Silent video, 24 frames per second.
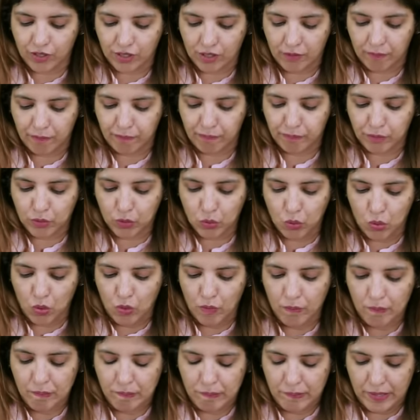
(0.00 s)

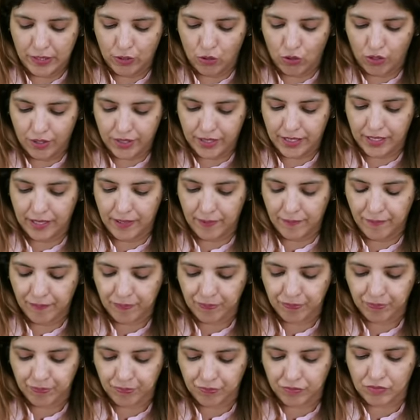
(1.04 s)
cryptomenorrhea,
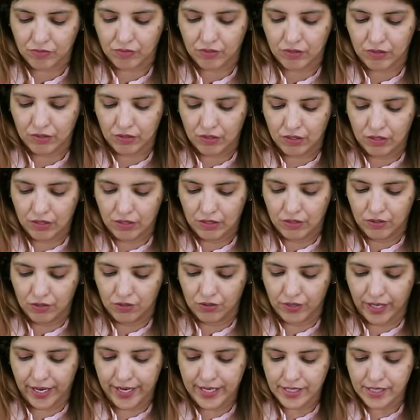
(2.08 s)

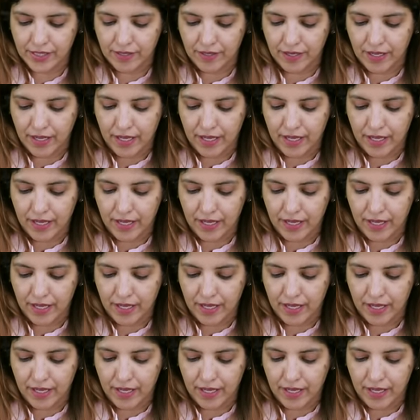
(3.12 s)
right?